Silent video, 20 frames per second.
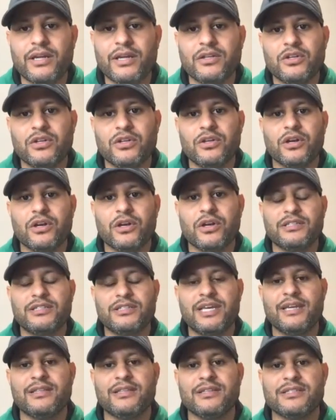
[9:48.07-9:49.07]
You're going to
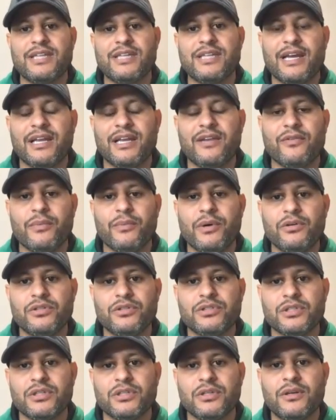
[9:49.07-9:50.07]
take this negative
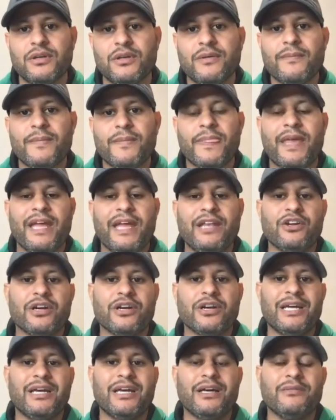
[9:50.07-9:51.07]
emotion and you're
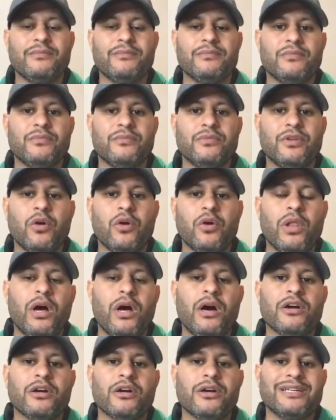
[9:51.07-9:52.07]
going to no
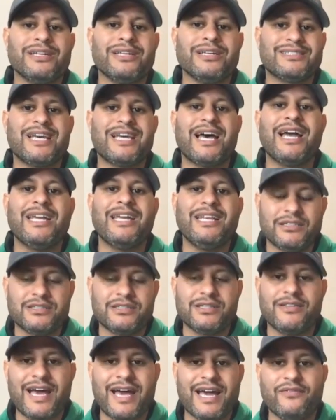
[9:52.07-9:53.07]
longer assign it
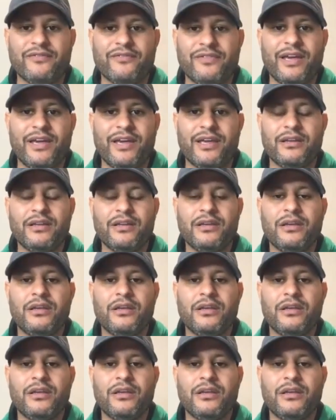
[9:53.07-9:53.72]
to that event,